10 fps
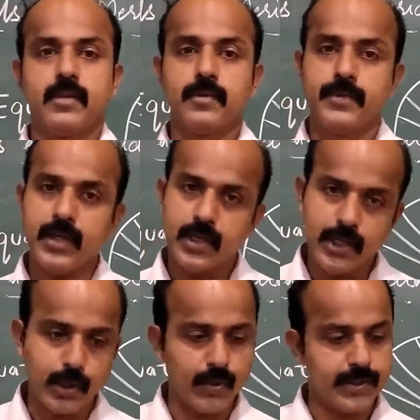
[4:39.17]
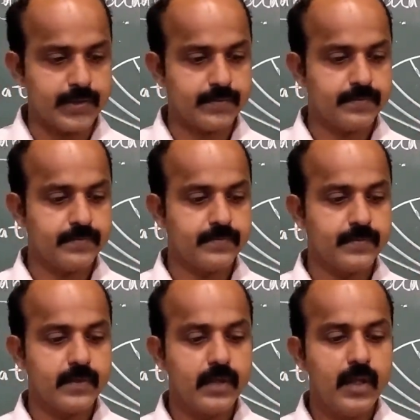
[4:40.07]
of the equator.
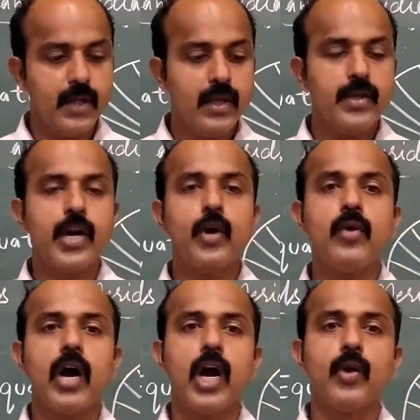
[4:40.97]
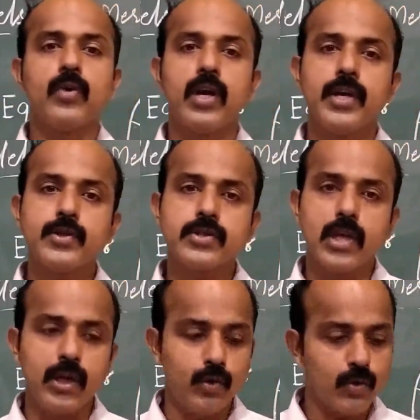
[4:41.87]
Now I would like to
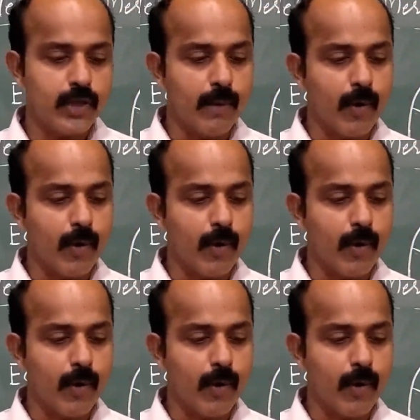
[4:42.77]
tell you